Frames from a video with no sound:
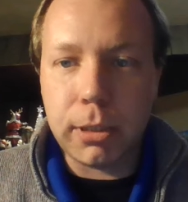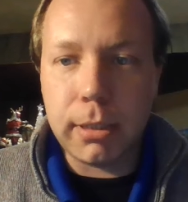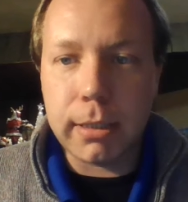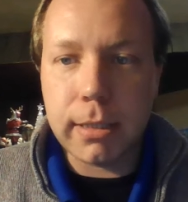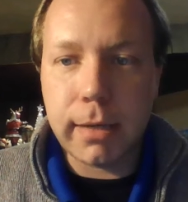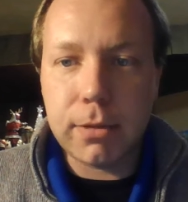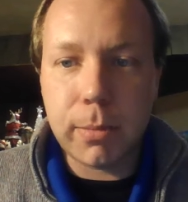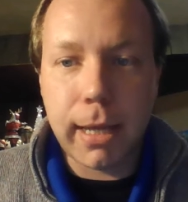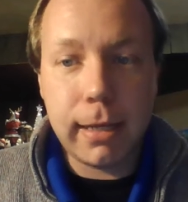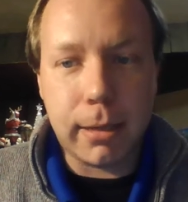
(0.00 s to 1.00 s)
B does have
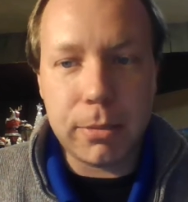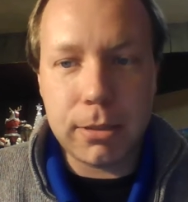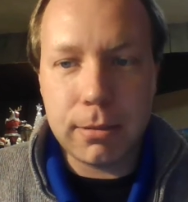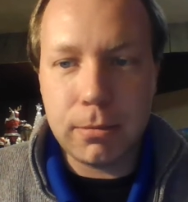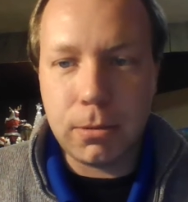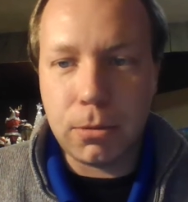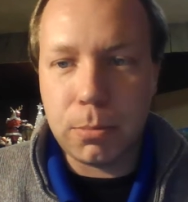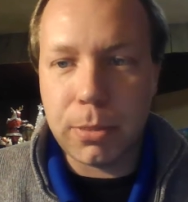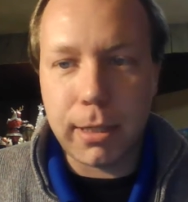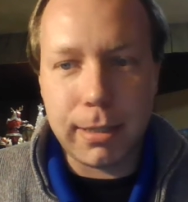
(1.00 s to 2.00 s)
some hangups,
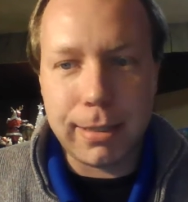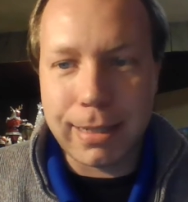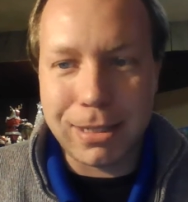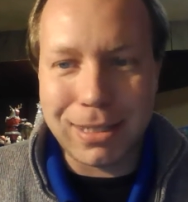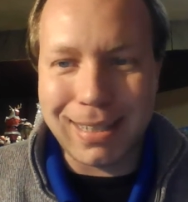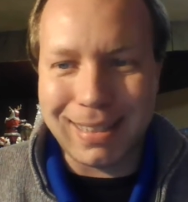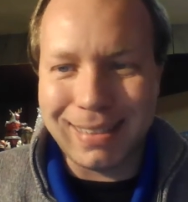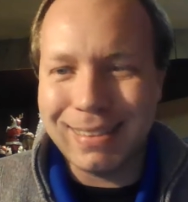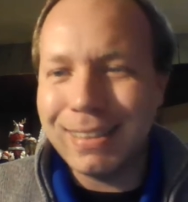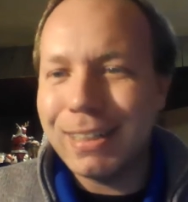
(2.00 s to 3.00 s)
no pun intended,
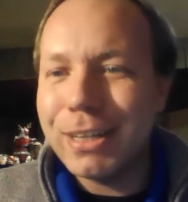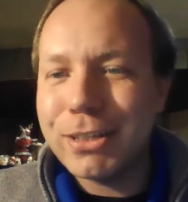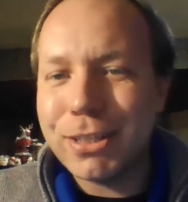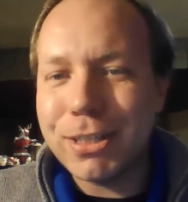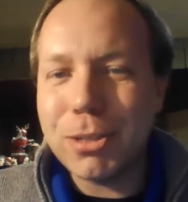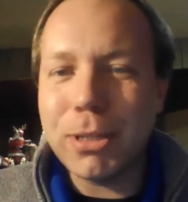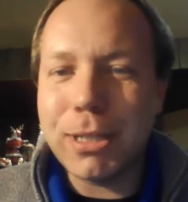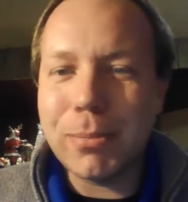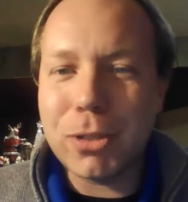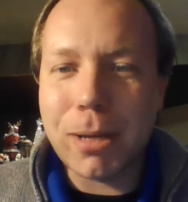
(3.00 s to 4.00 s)
since it
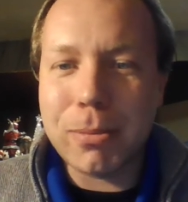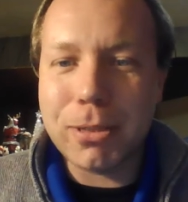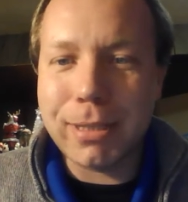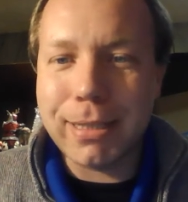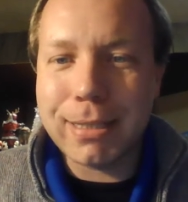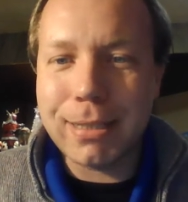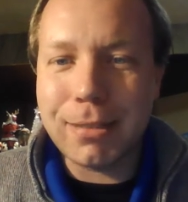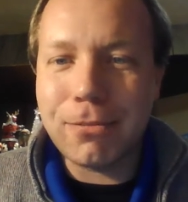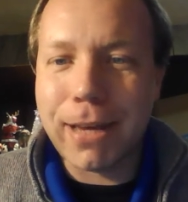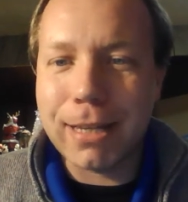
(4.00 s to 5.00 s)
becomes obsolescent
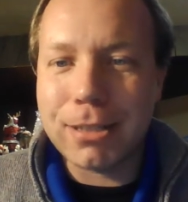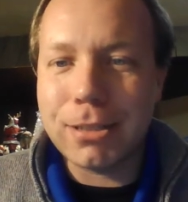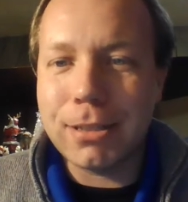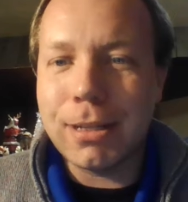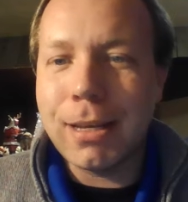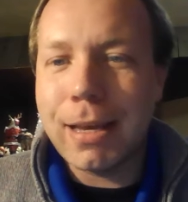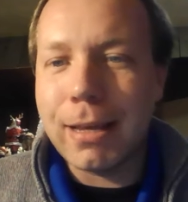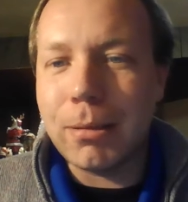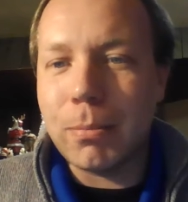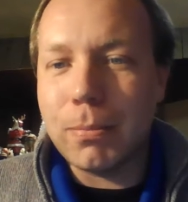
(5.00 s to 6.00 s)
faster
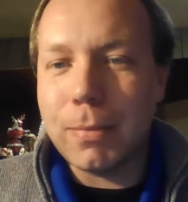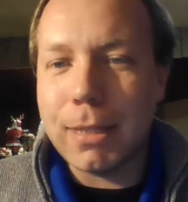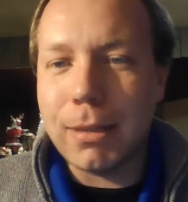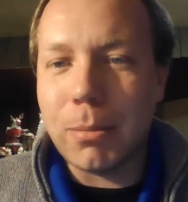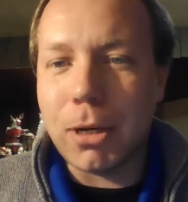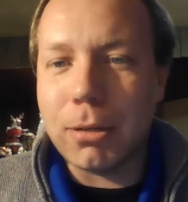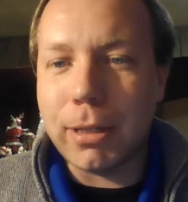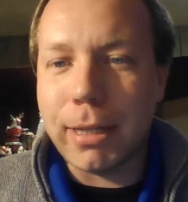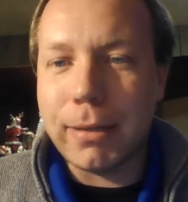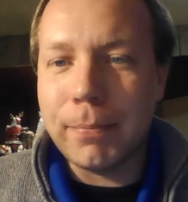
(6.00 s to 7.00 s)
than the
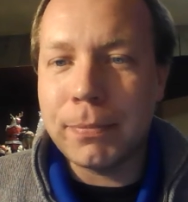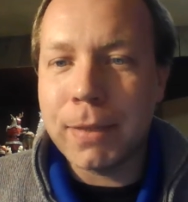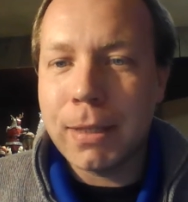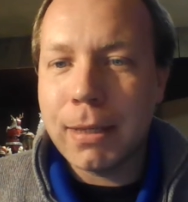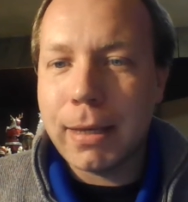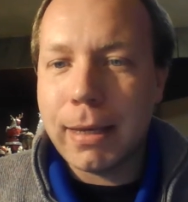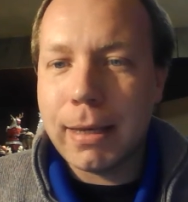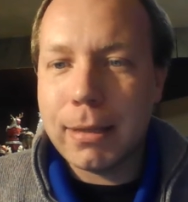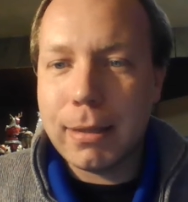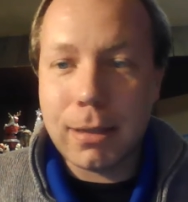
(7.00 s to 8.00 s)
Model A,
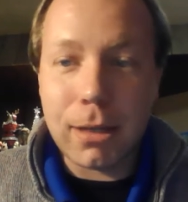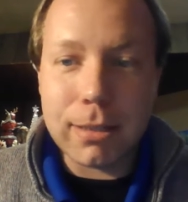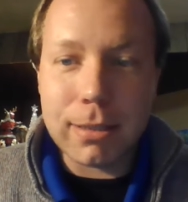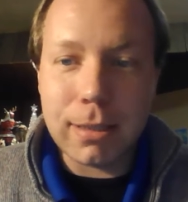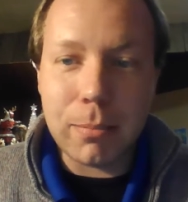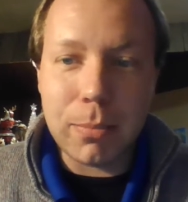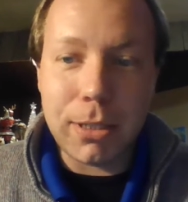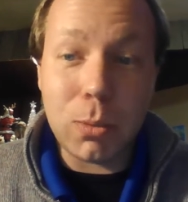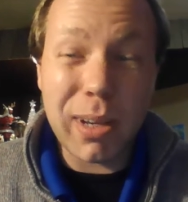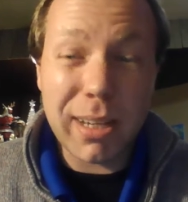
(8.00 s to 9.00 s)
and it costs the
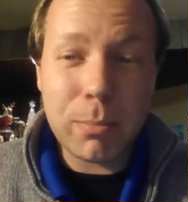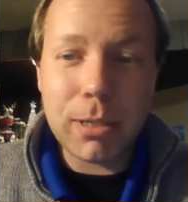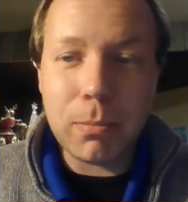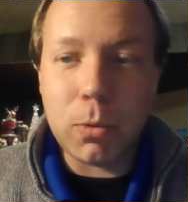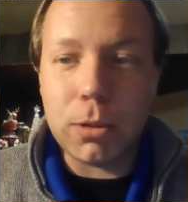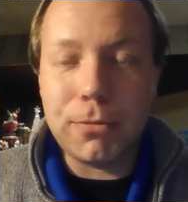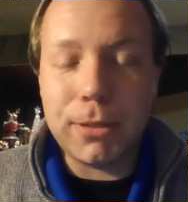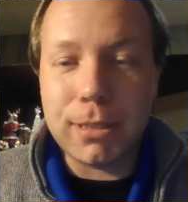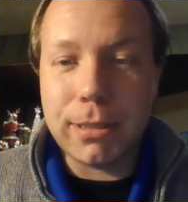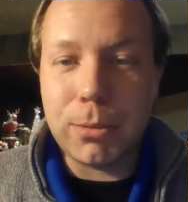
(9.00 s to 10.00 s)
company quite a bit more if
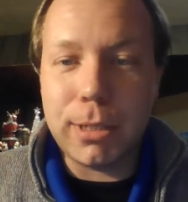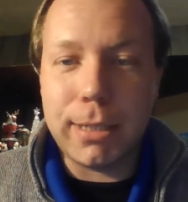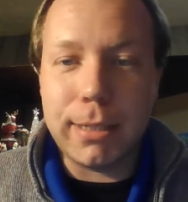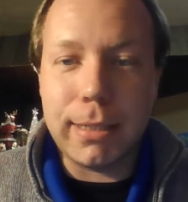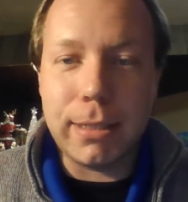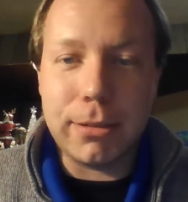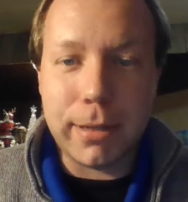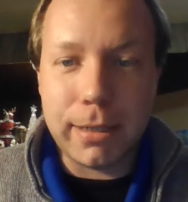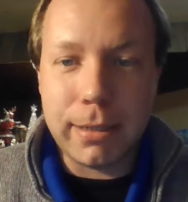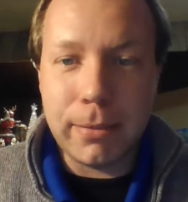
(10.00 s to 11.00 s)
it's liquidated at year
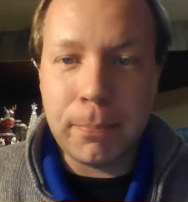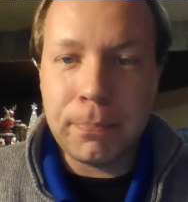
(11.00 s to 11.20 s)
end.